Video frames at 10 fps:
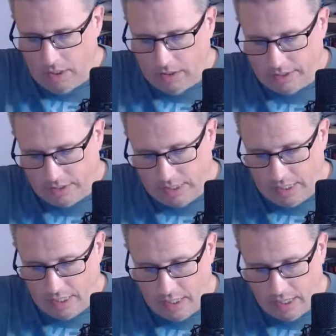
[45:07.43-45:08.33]
Let's
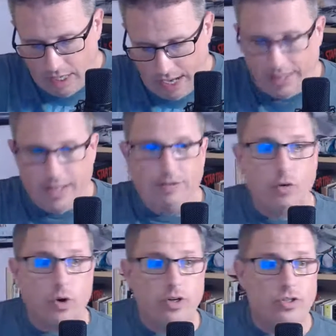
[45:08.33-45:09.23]
see. And then,
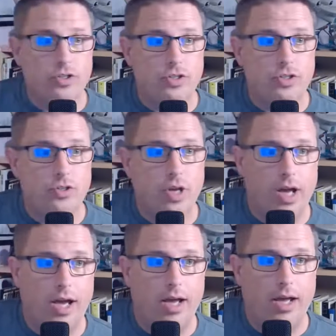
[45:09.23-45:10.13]
of course,
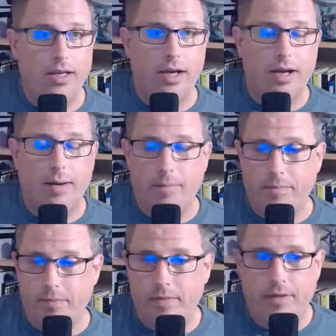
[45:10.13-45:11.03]

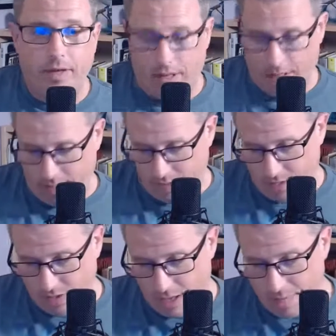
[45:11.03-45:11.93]

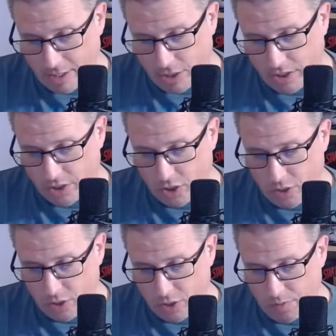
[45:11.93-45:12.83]
they mentioned
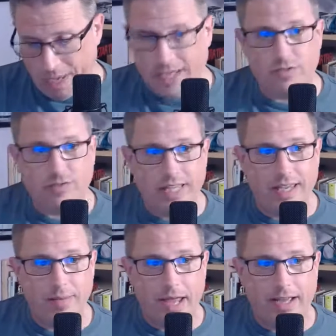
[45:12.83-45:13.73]
Space Fleet
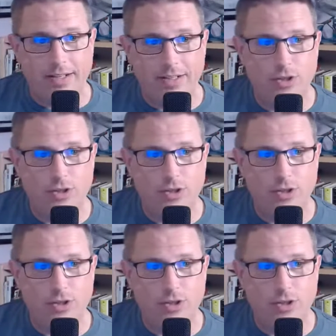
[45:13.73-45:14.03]
Command.